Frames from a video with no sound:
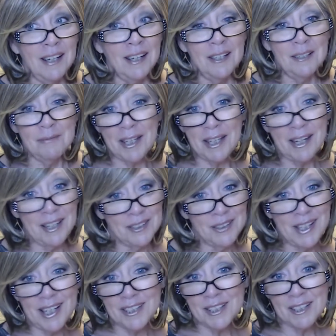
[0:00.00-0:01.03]
Oh my god, you
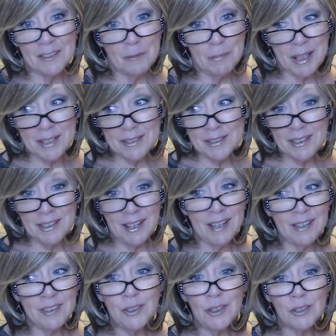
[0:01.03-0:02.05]
guys are amazing
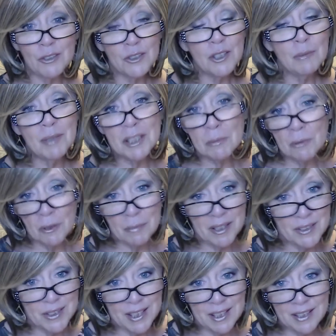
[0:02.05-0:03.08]
and you know so much more
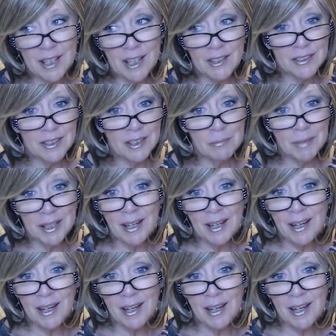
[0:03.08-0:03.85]
about skincare than me.